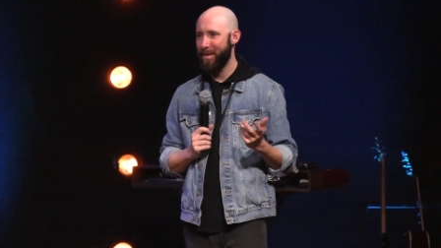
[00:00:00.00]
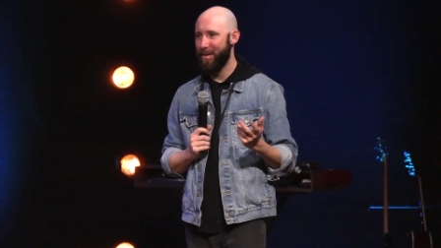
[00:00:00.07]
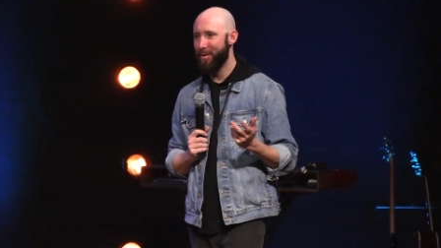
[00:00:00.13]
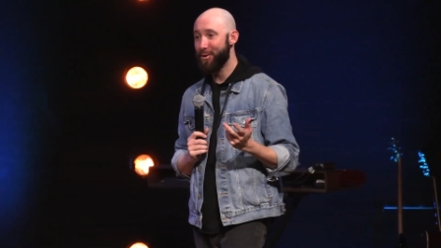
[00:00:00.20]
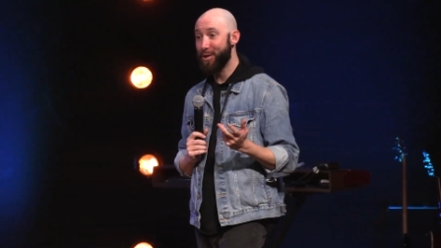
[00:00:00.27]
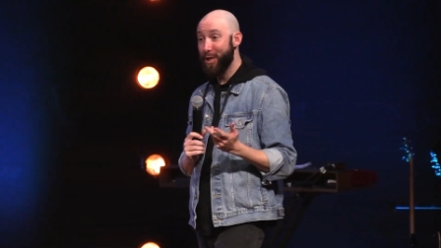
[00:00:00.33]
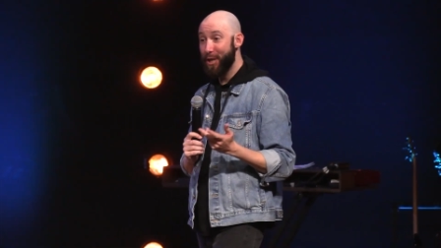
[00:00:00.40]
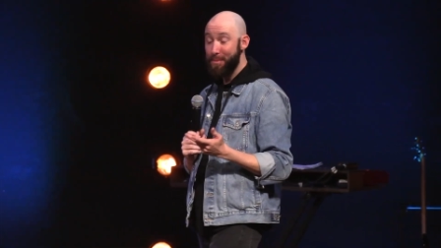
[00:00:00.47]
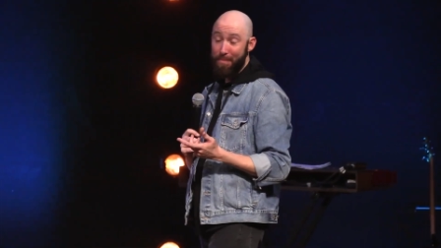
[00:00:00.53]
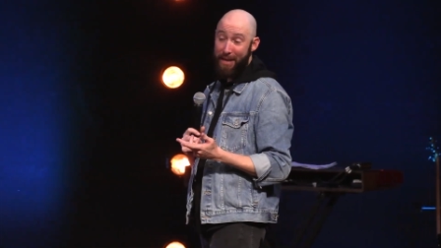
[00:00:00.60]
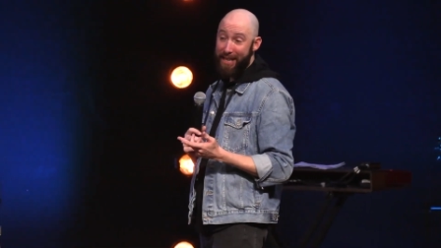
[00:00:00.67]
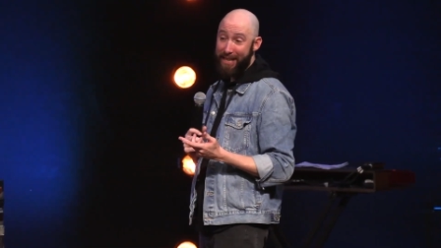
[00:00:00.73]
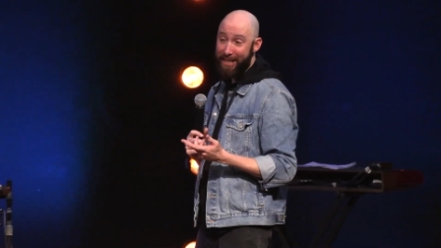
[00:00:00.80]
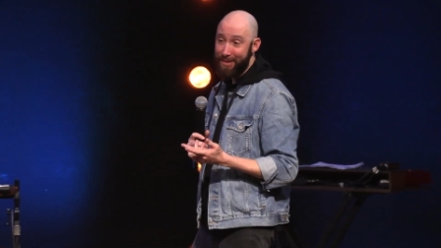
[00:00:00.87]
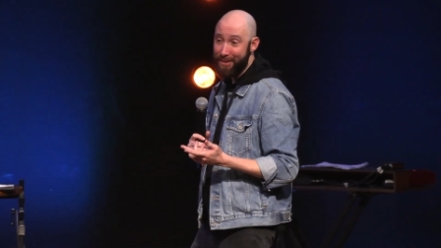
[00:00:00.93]
There's good
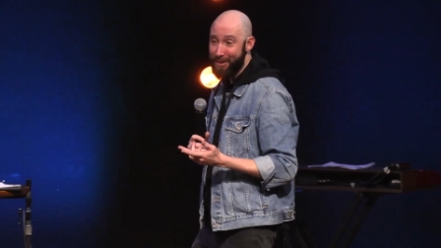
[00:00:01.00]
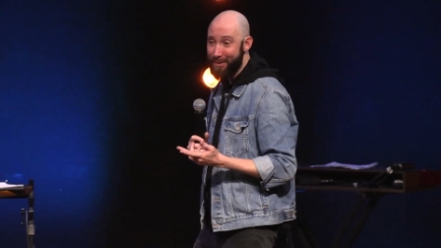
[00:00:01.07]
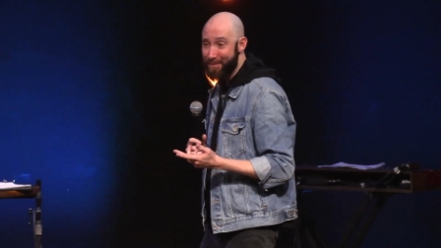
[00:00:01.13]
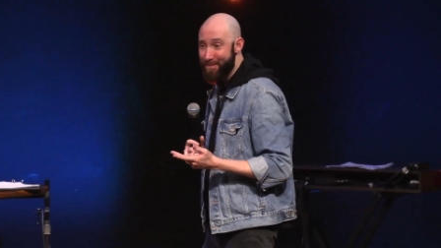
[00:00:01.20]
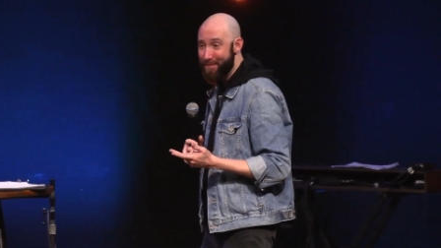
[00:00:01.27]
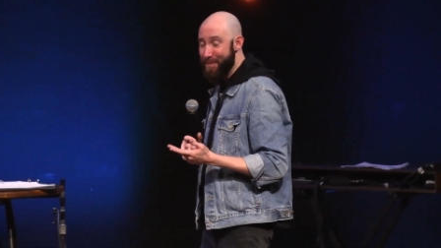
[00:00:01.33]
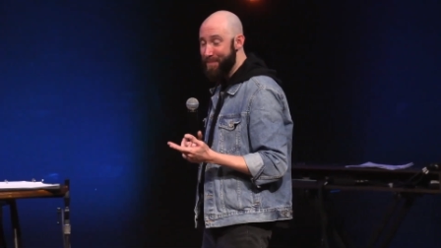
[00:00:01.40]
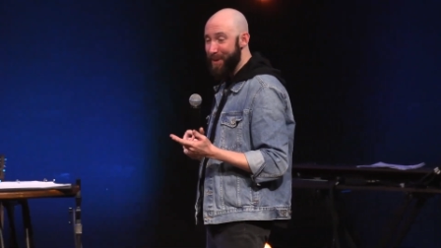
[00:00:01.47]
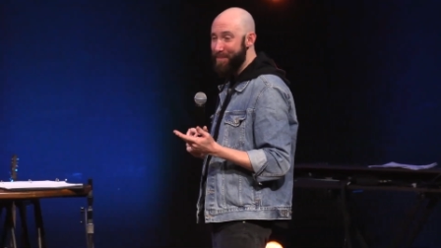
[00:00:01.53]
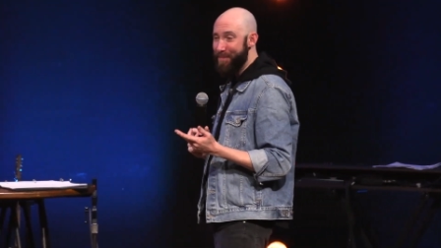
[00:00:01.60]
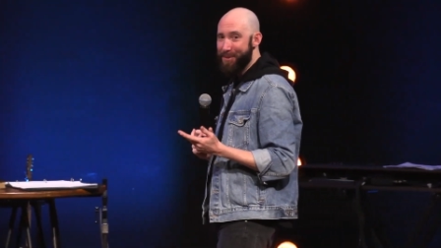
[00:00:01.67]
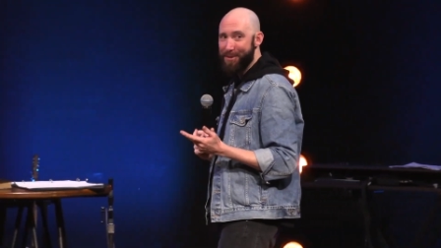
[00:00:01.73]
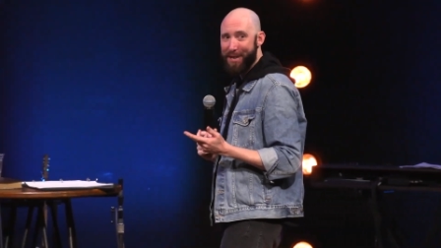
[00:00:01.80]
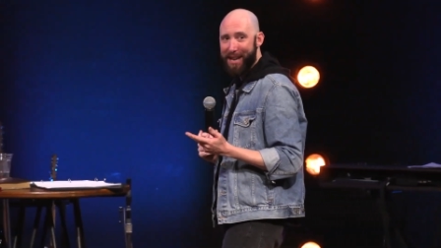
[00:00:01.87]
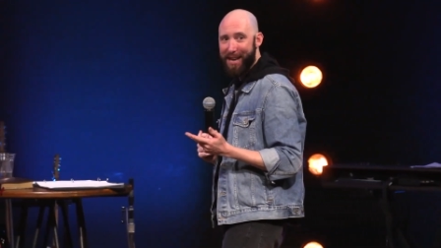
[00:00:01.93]
meanings to
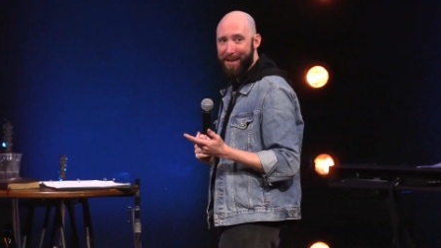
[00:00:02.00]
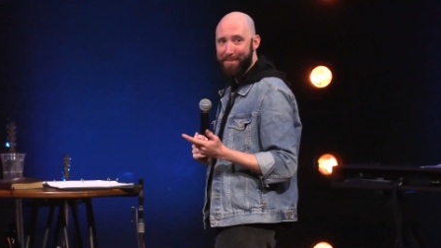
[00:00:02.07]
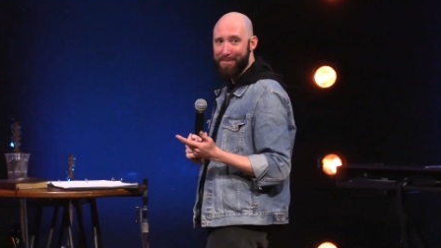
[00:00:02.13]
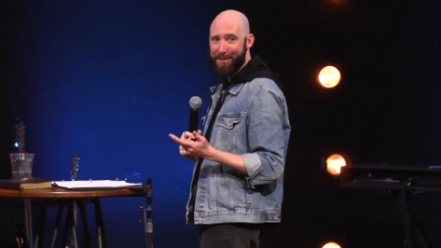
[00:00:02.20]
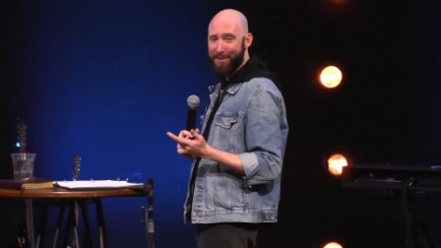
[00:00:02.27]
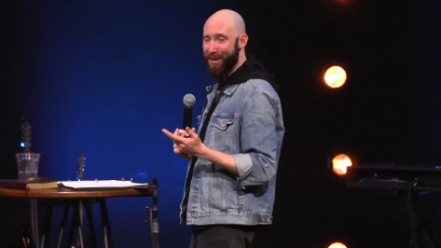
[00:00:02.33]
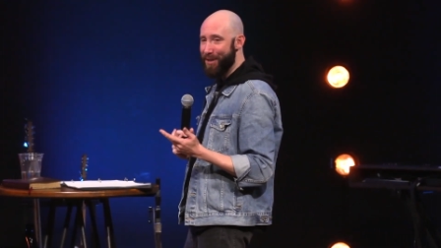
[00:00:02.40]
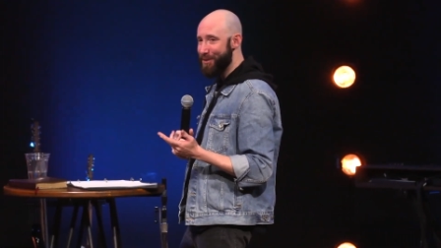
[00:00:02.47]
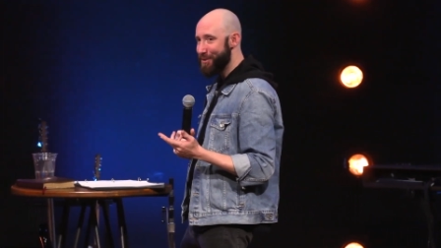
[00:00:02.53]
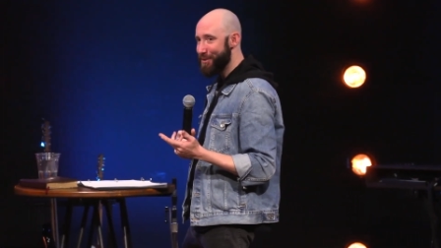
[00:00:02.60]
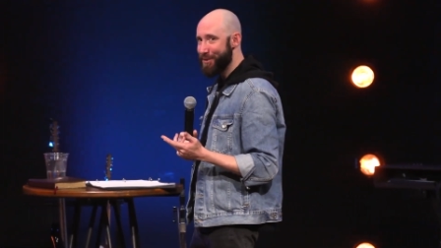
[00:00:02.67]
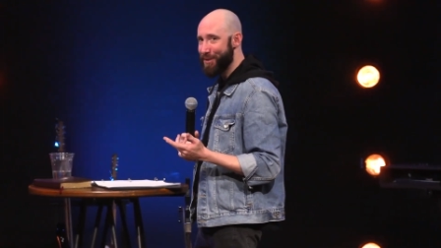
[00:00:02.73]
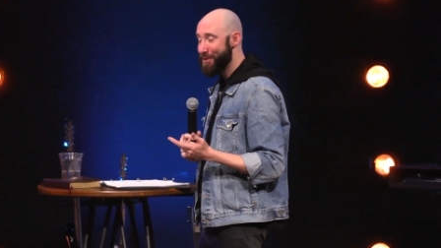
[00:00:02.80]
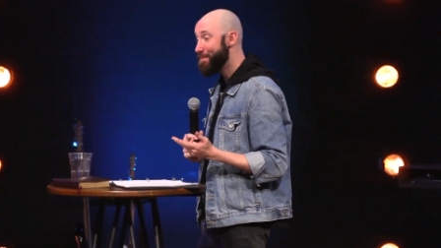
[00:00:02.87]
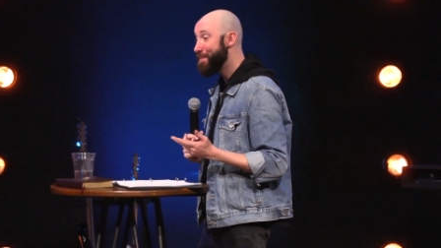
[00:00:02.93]
people's names. There's
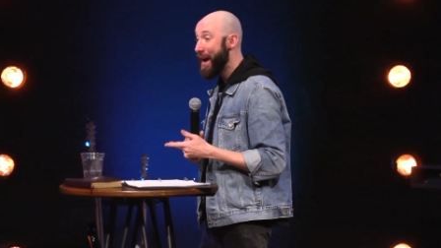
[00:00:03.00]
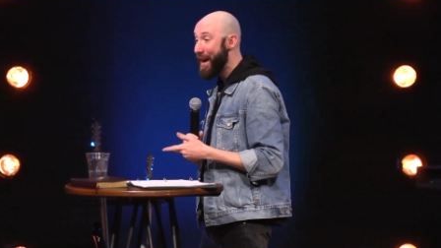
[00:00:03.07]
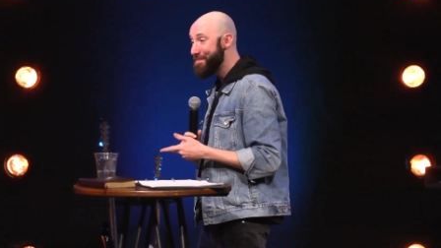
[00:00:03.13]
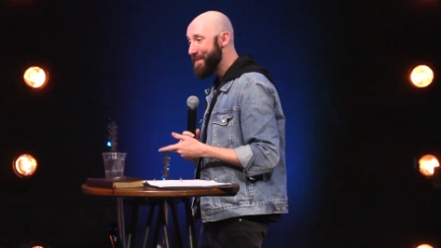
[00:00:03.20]
there's bad